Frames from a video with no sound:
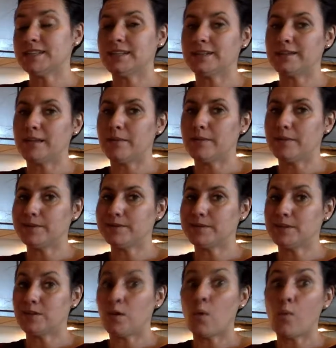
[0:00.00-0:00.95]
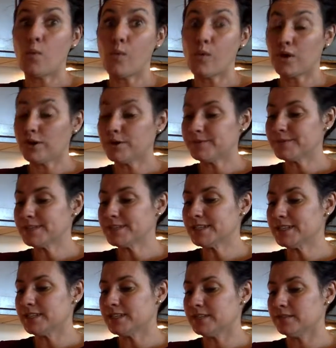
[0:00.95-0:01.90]
say not melted, warmed,
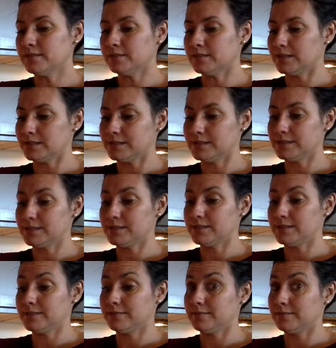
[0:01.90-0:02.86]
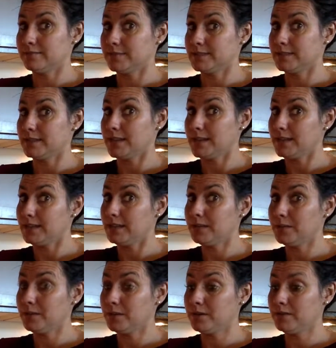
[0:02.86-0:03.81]
because it's kind of
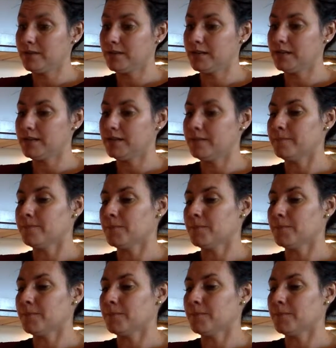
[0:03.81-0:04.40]
liquid already.